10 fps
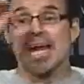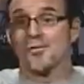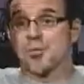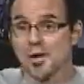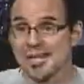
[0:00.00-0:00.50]

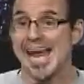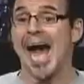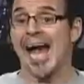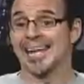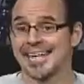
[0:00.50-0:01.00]
If we're
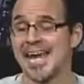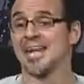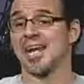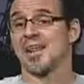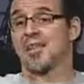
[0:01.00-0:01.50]
not
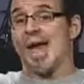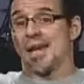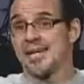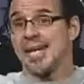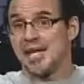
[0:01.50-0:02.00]
getting
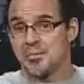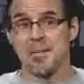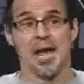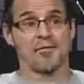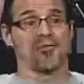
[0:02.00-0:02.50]
that need
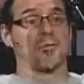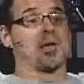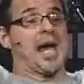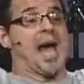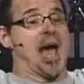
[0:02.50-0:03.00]
met
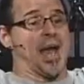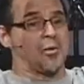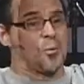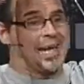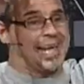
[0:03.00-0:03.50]
from
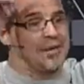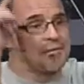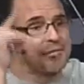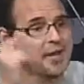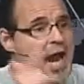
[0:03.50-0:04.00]
God, we
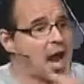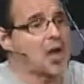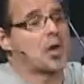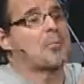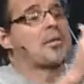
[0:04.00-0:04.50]

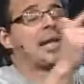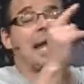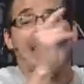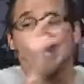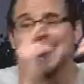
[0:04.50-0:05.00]

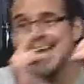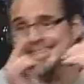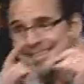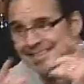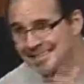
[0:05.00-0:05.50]
invariably and
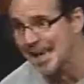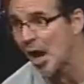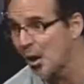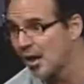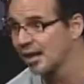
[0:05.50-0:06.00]

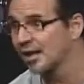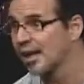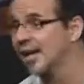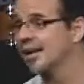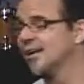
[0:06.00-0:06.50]

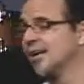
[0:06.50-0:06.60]
necessarily,